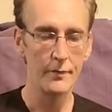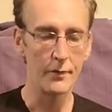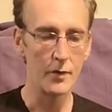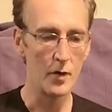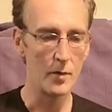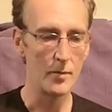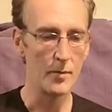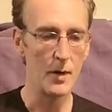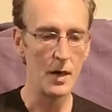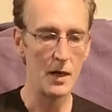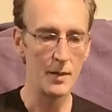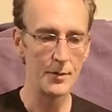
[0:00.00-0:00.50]

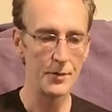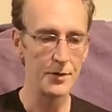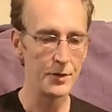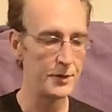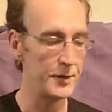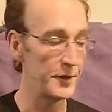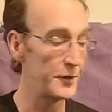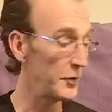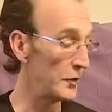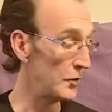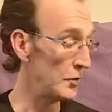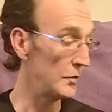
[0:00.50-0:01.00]
from
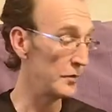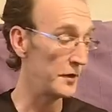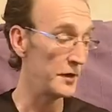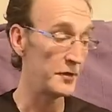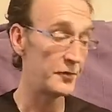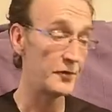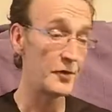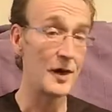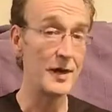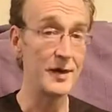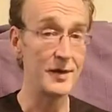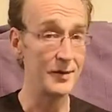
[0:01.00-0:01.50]
Amazon. They
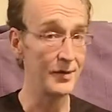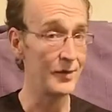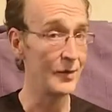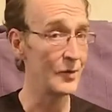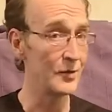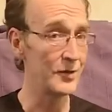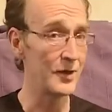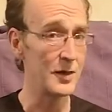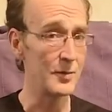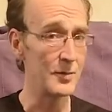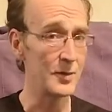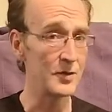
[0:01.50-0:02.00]
dry in
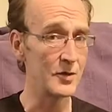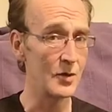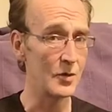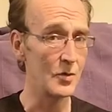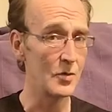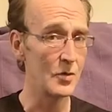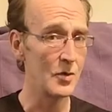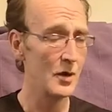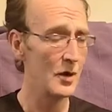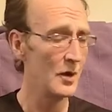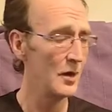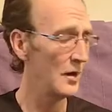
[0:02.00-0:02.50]
no time at
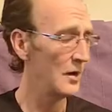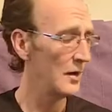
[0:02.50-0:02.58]
all.